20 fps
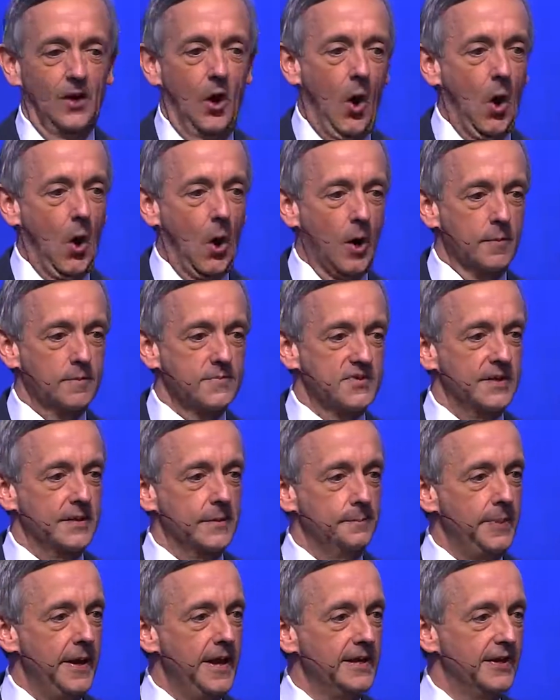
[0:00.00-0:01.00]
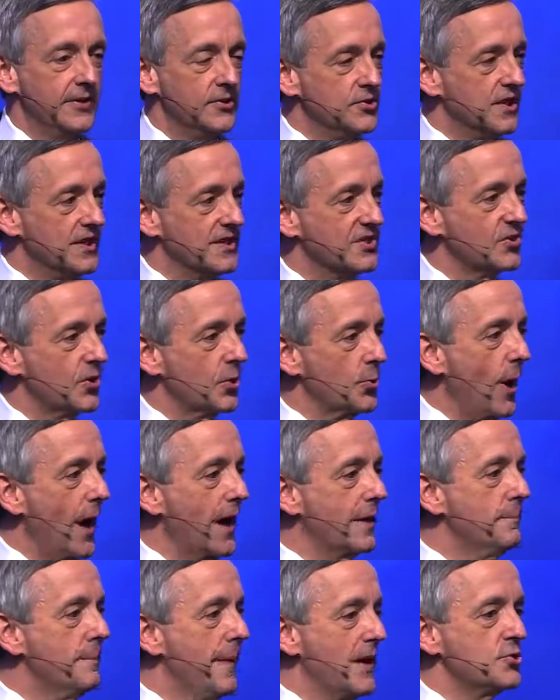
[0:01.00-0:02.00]
arms and appendages to
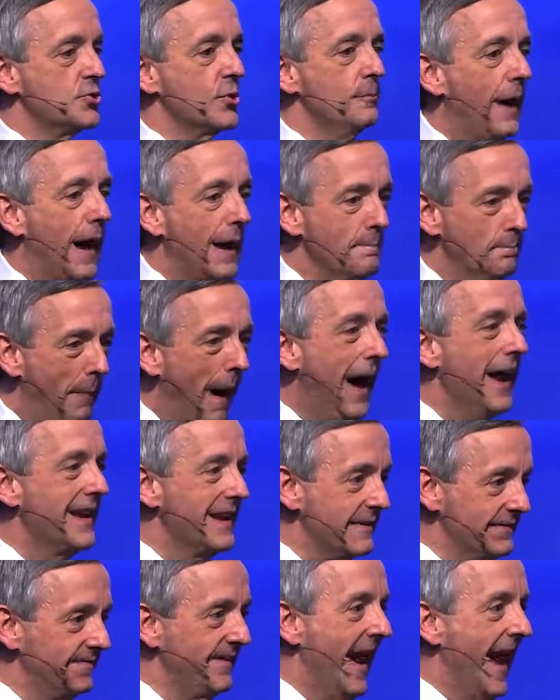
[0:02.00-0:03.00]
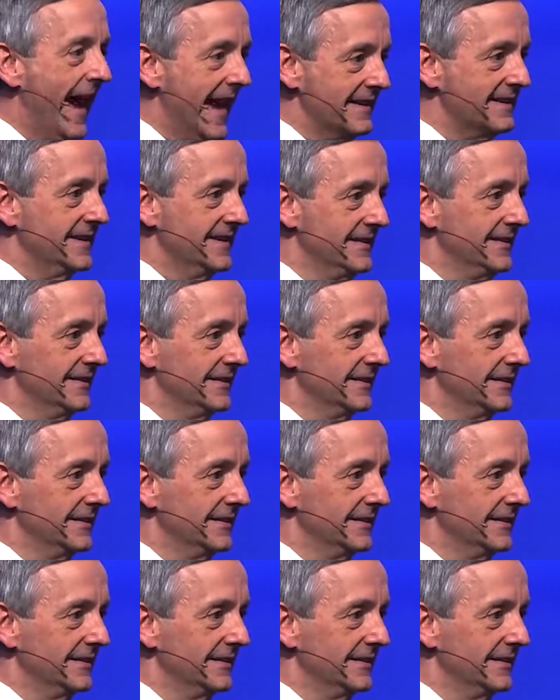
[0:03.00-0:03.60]
try to measure my body fat.